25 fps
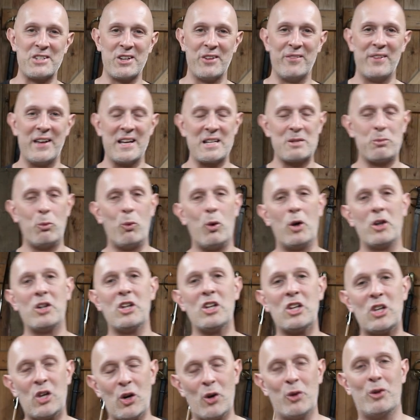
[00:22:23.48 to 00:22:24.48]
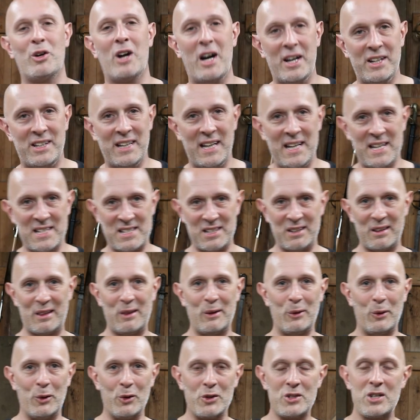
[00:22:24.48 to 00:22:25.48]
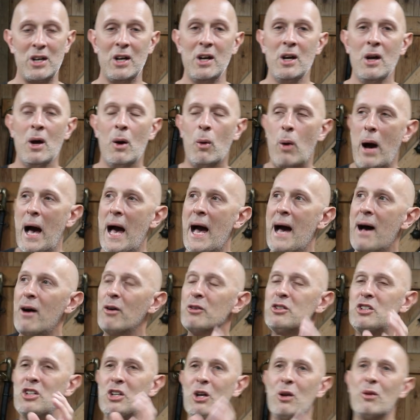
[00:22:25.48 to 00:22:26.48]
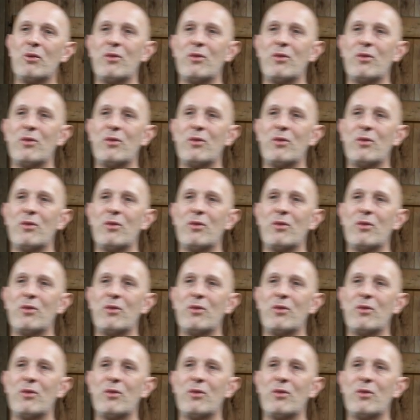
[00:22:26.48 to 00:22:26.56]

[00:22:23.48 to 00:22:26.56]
on this. What are your ideas and thoughts? How do you